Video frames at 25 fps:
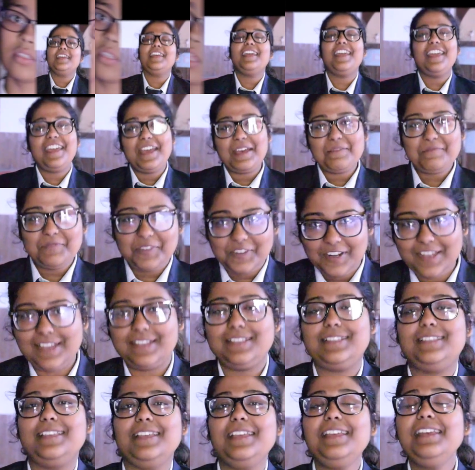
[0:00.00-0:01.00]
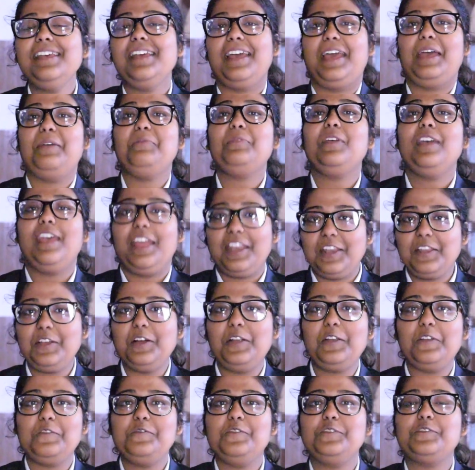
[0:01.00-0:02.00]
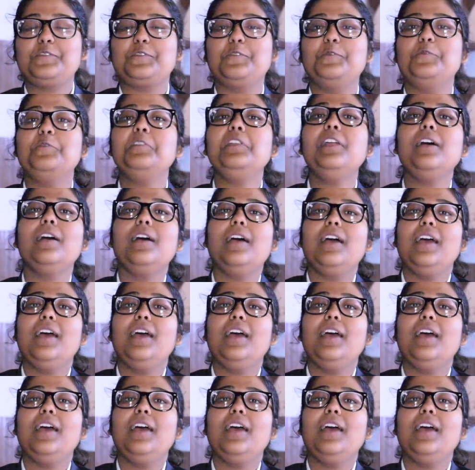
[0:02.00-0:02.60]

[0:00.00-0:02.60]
Hey, I'm Gracie. I'm the head girl of the school.